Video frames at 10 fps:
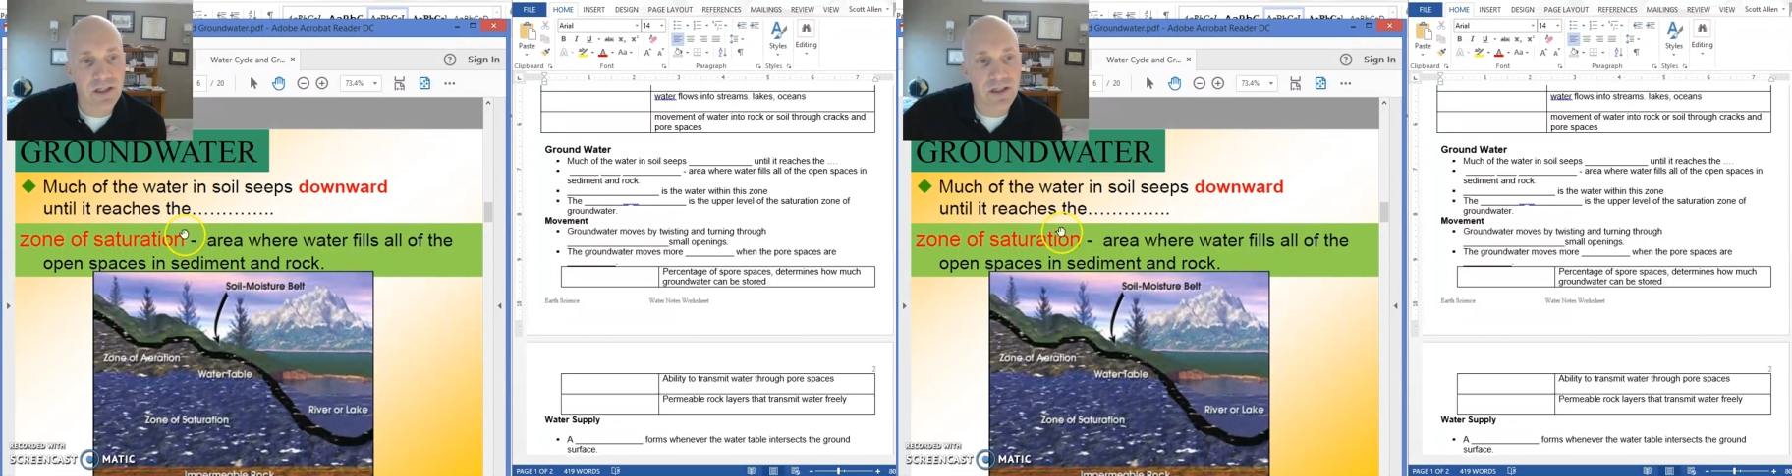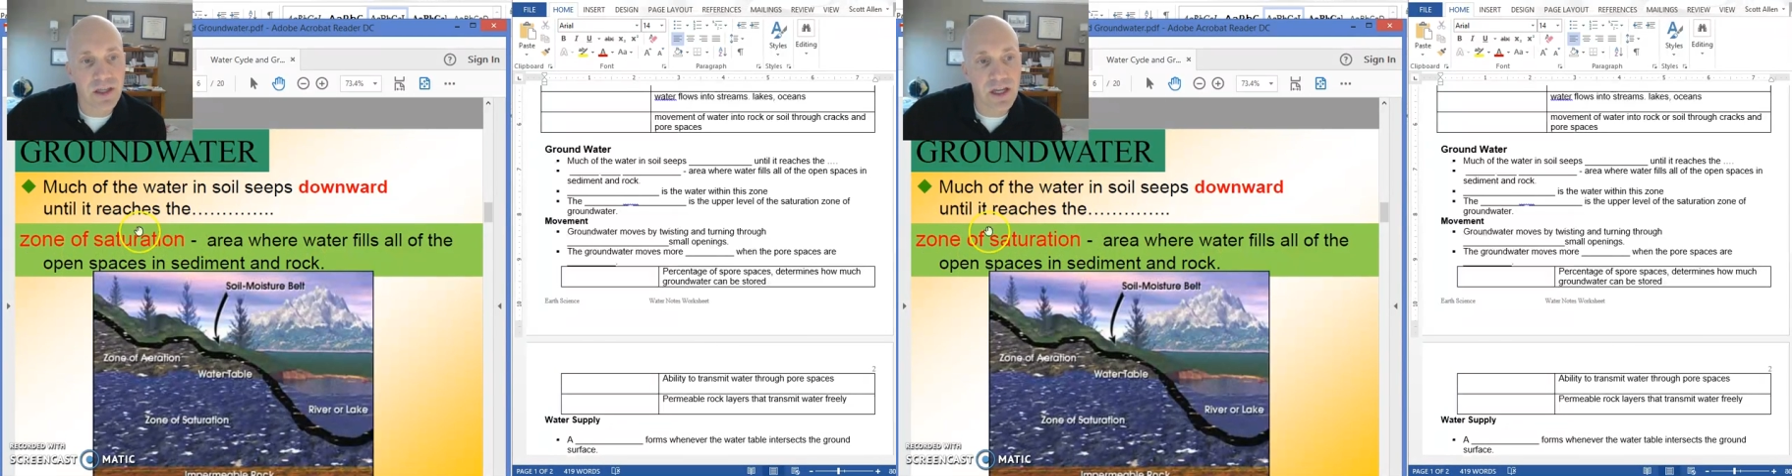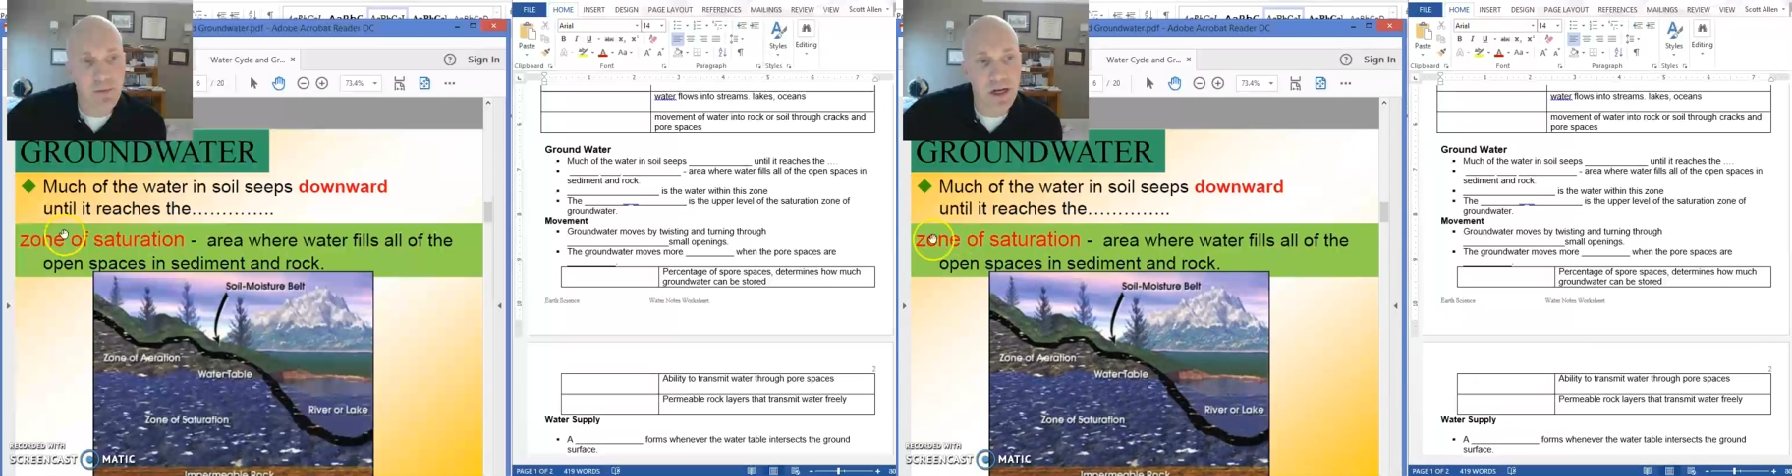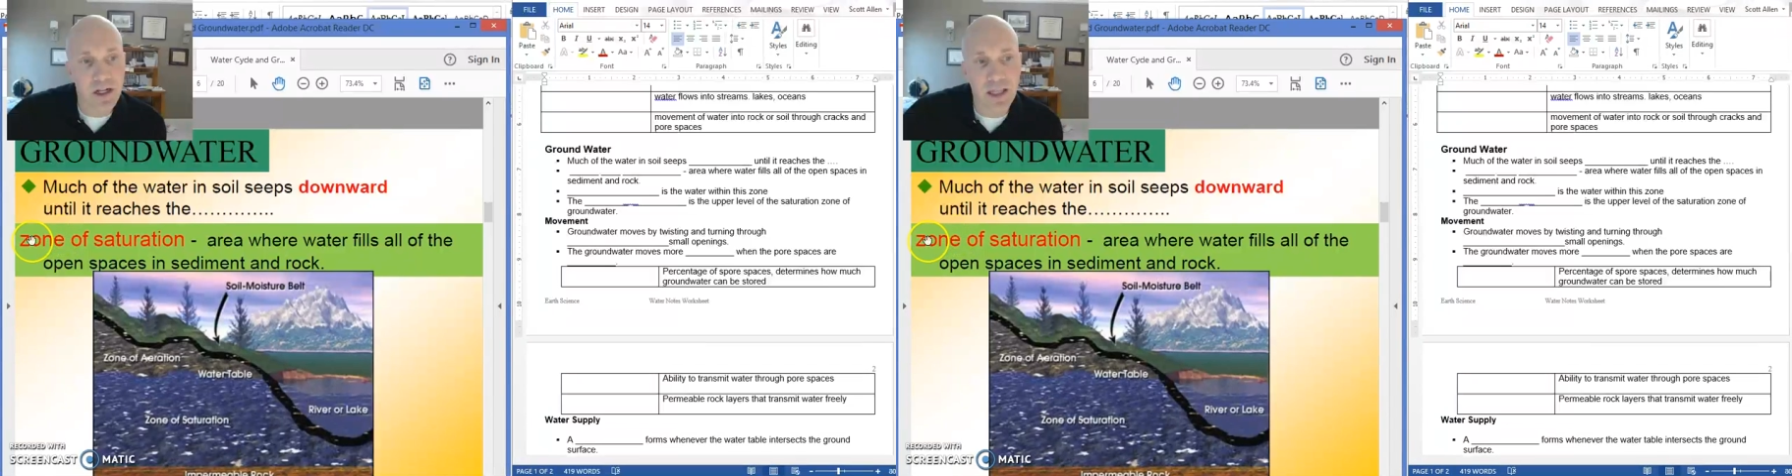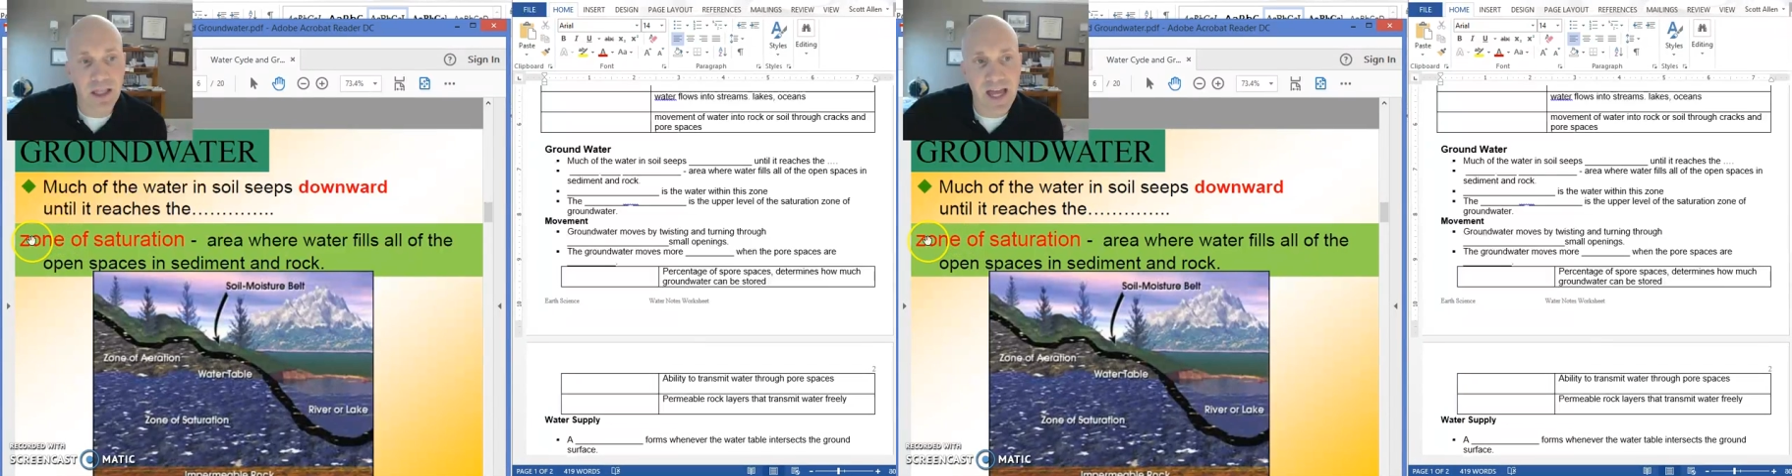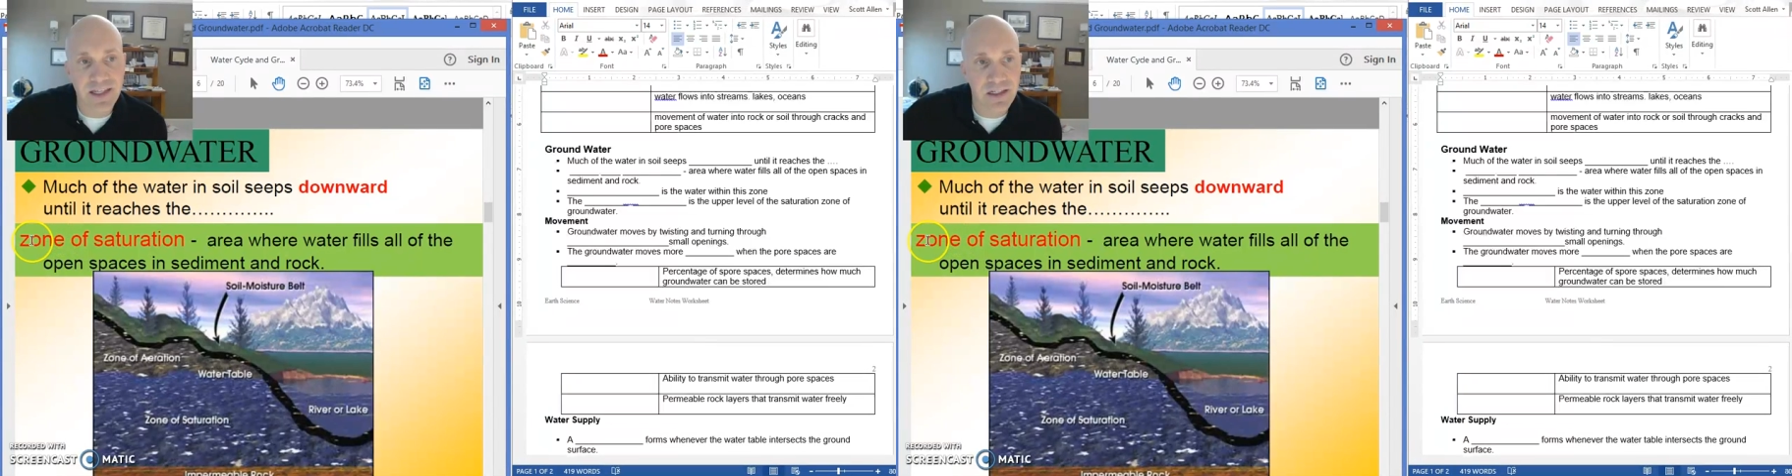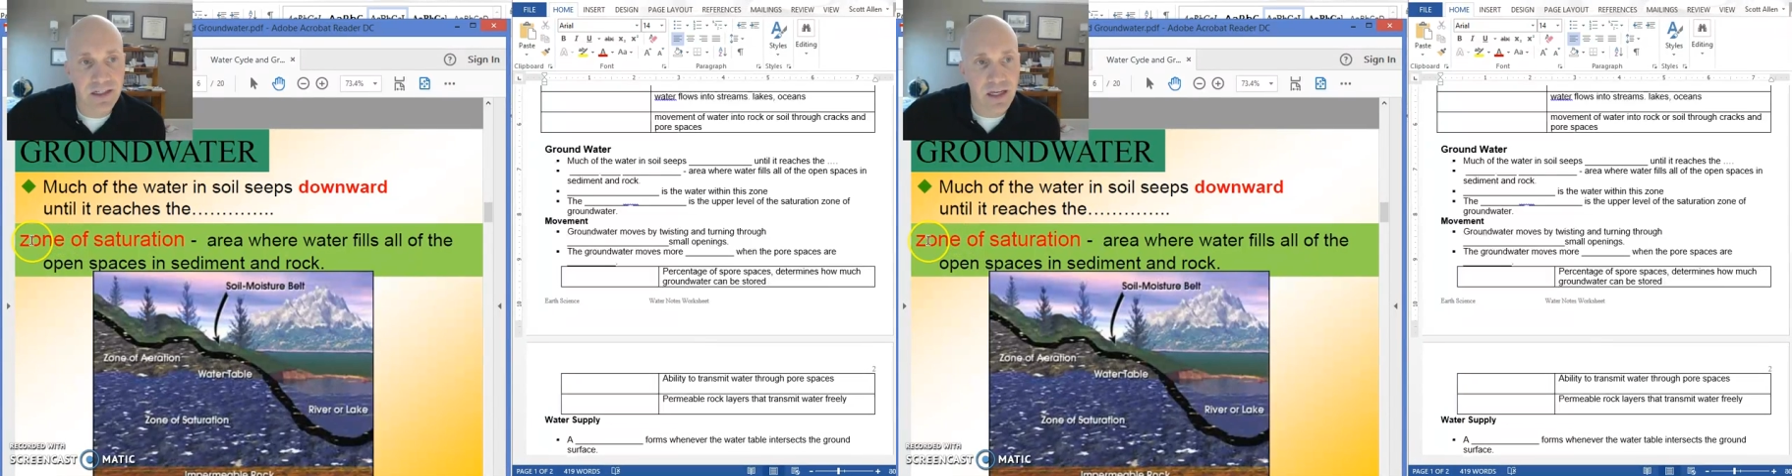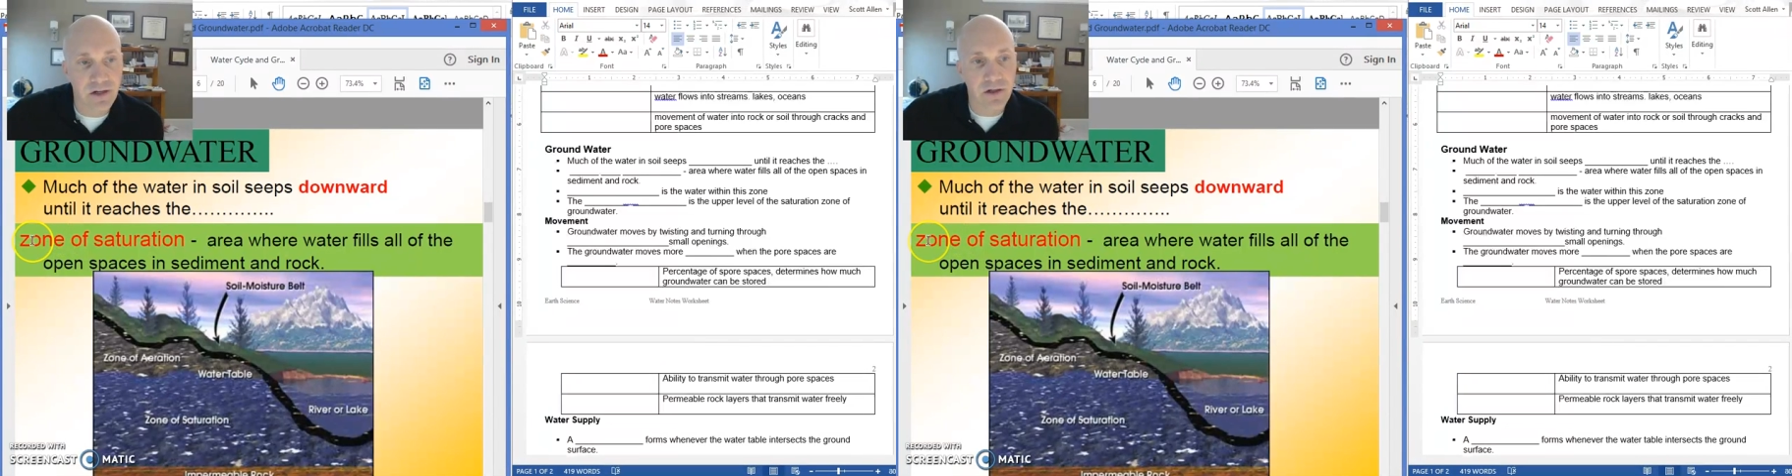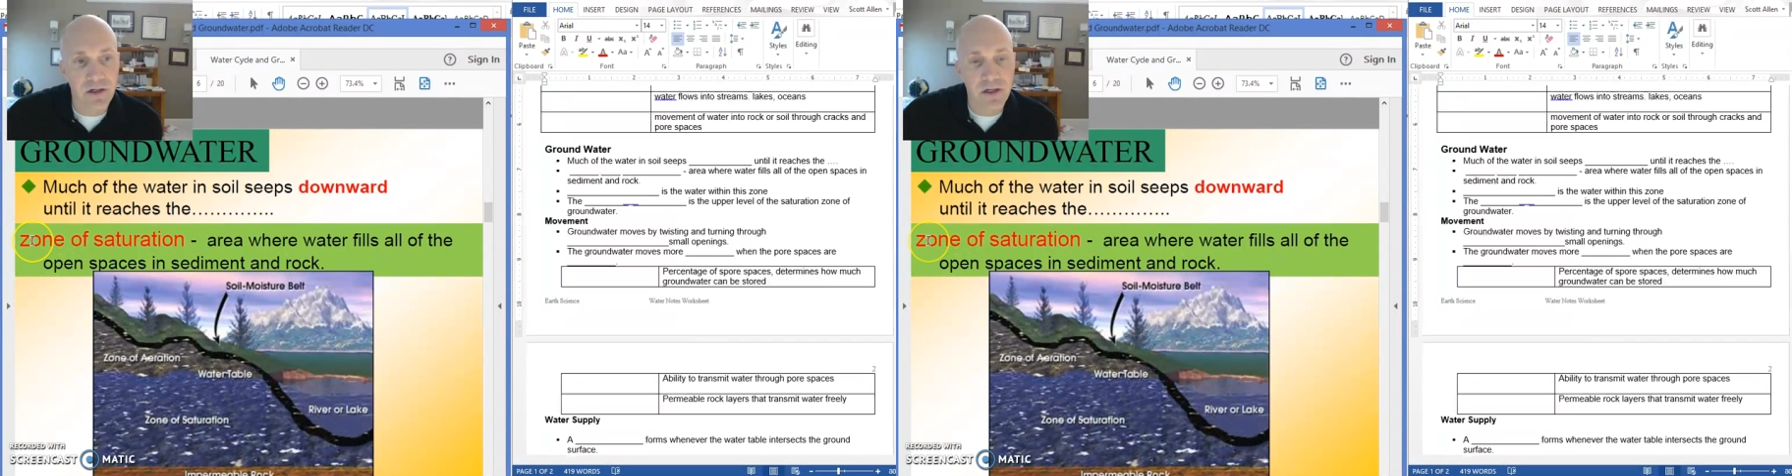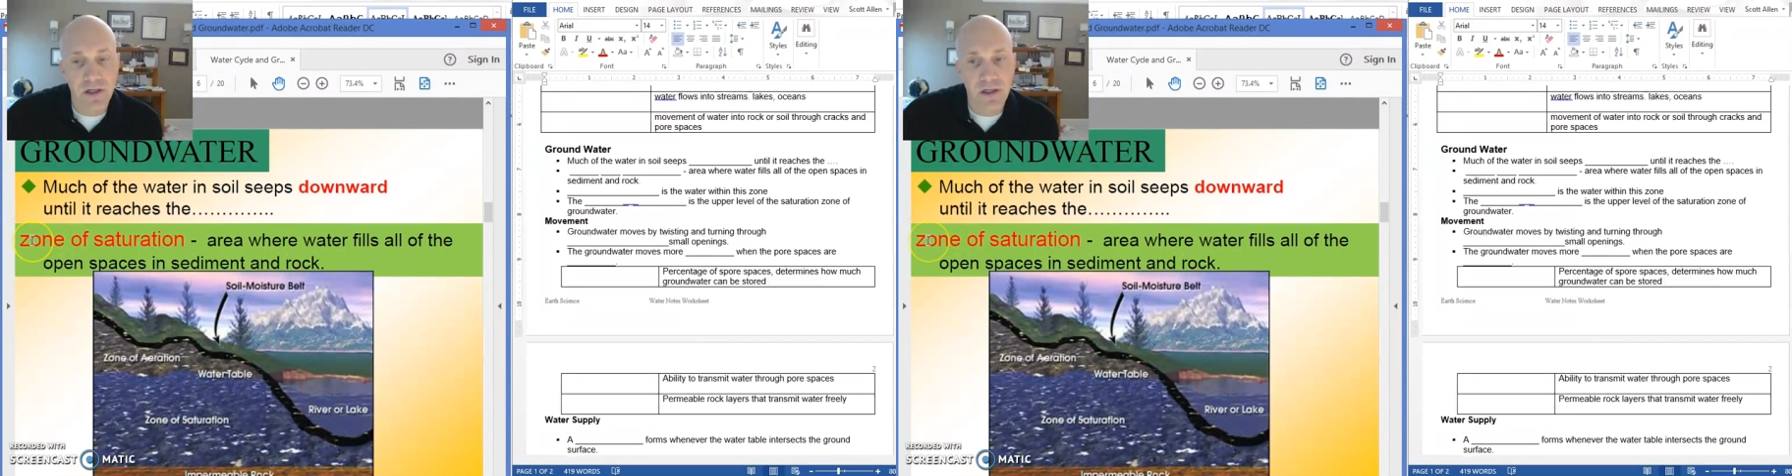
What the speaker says: to think about a glass container